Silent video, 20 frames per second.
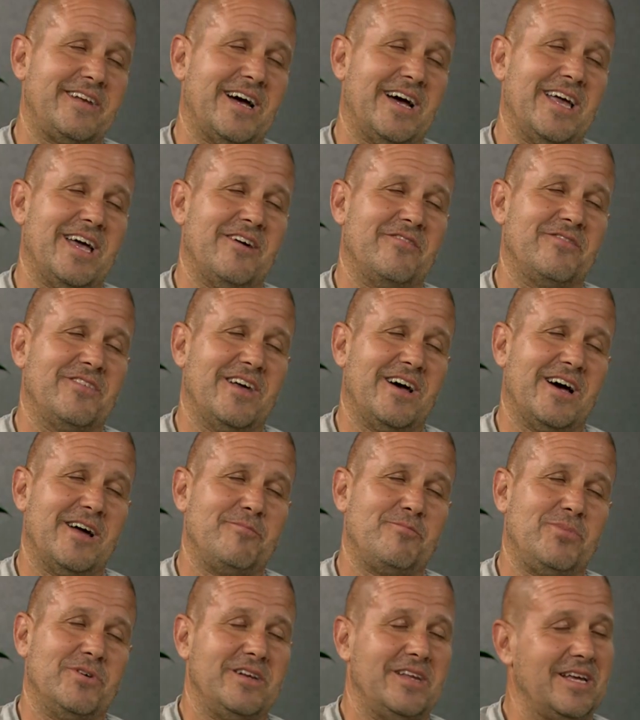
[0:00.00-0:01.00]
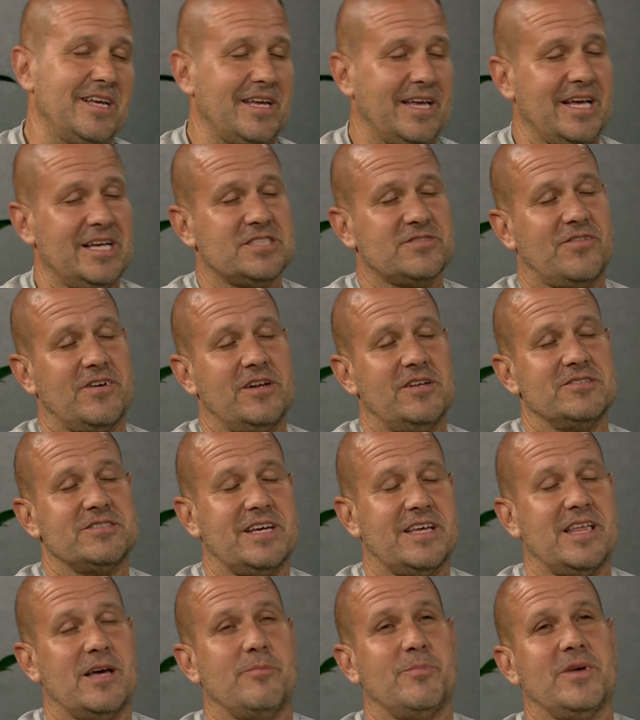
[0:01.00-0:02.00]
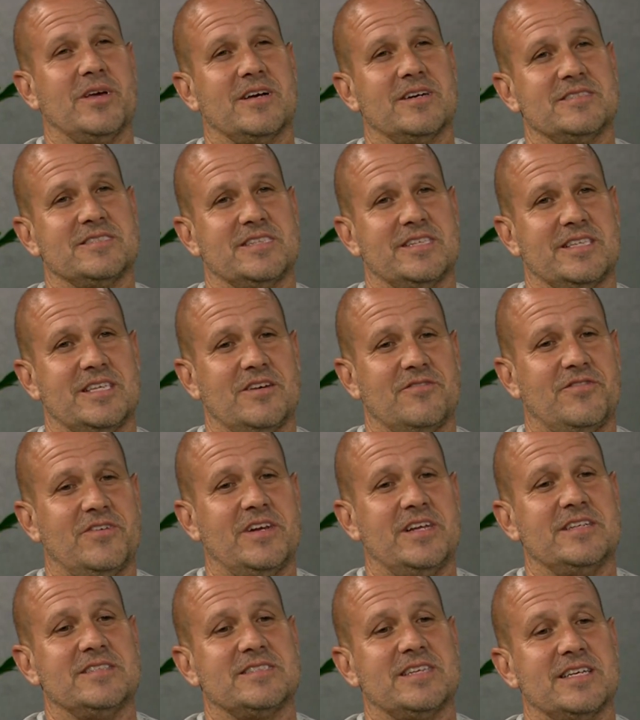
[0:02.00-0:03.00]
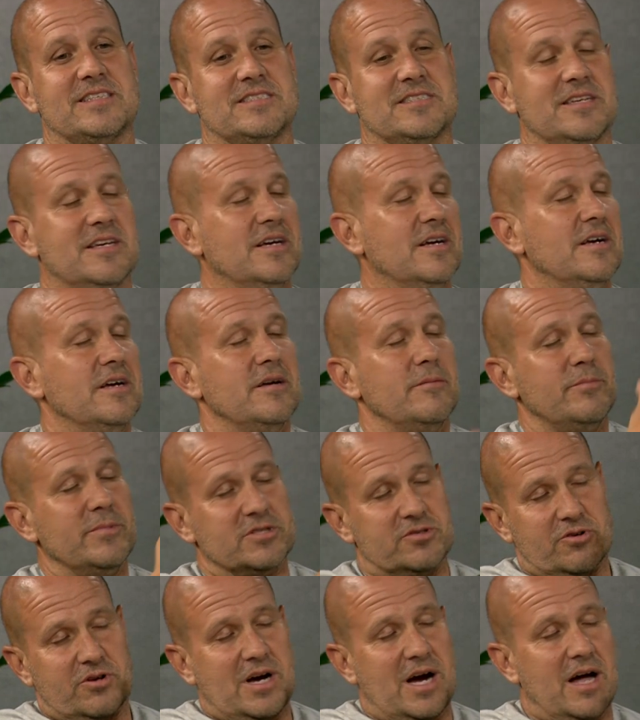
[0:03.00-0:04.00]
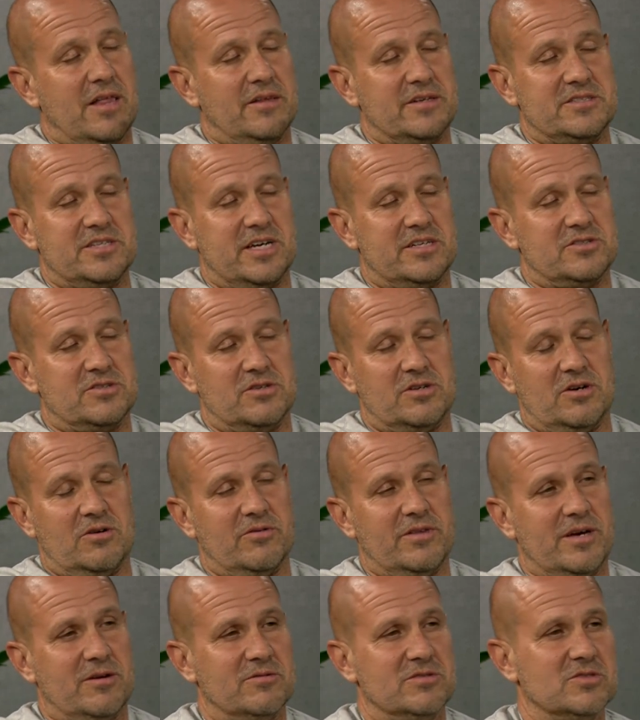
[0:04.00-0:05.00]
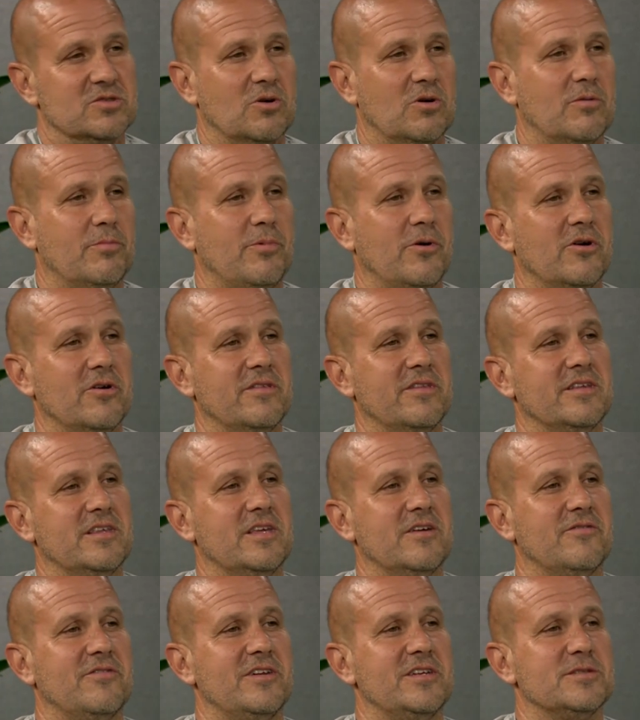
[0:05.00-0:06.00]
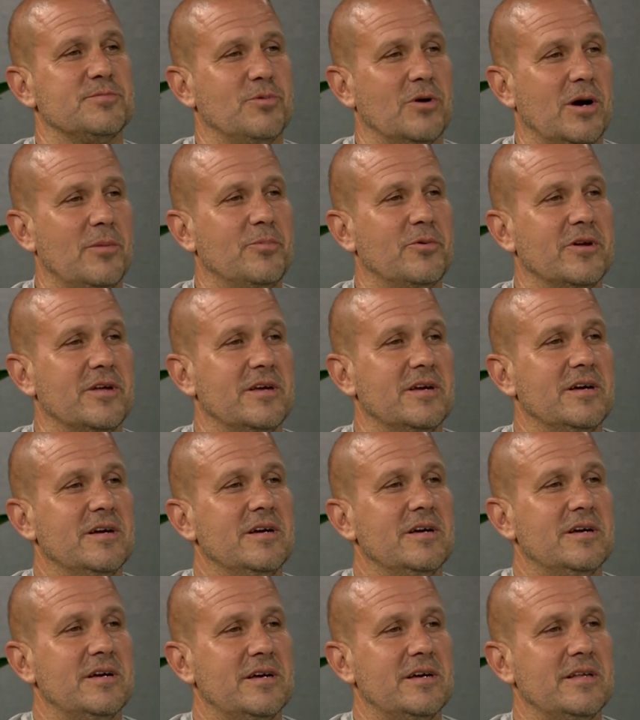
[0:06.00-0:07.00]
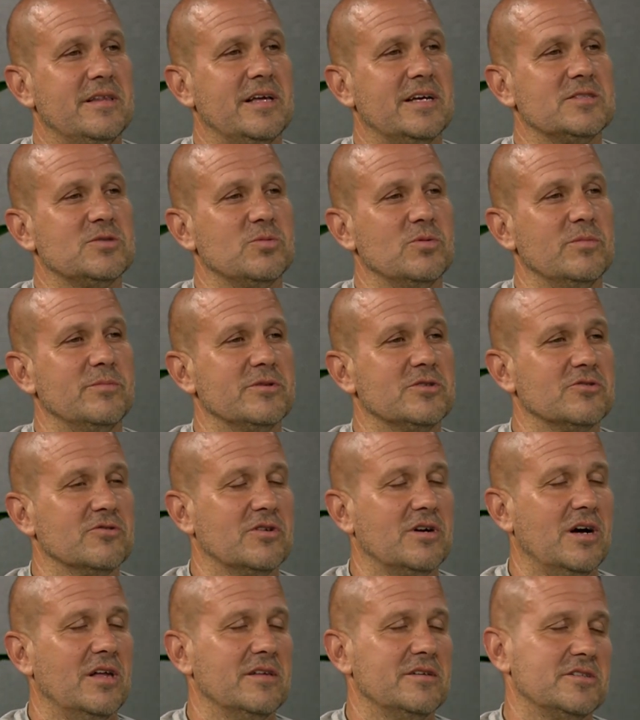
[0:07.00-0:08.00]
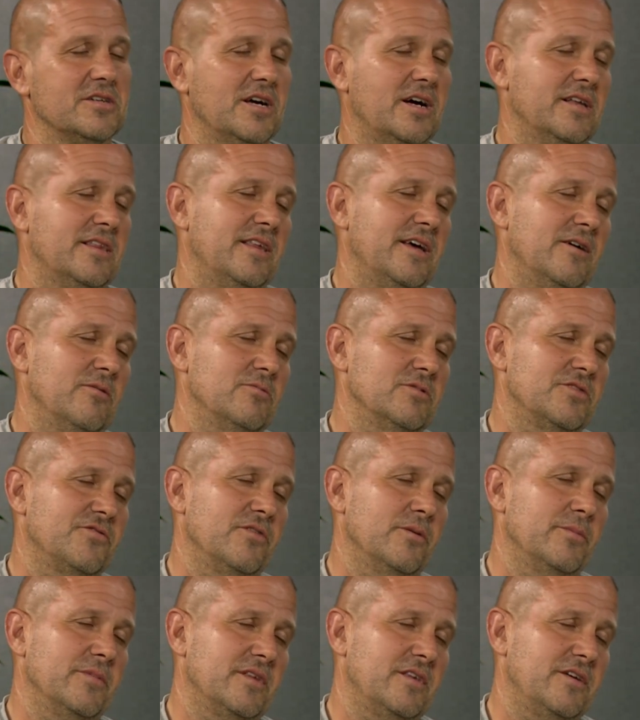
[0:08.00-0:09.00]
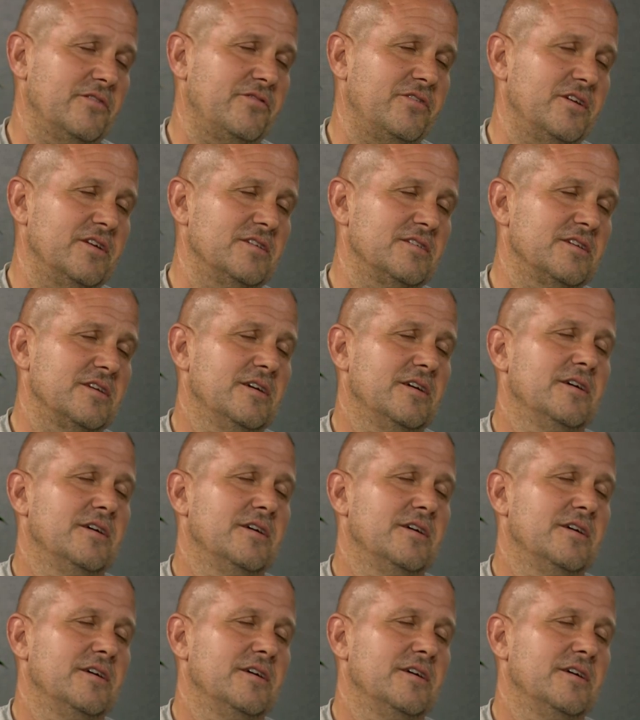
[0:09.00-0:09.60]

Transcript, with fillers: I have not. But it, it's funny you say that because the Tiffany's, that's Mitchell College, as you know, that was all part of the Tiffany's property. And that's where Mitchell College got that, was from the Tiffany's.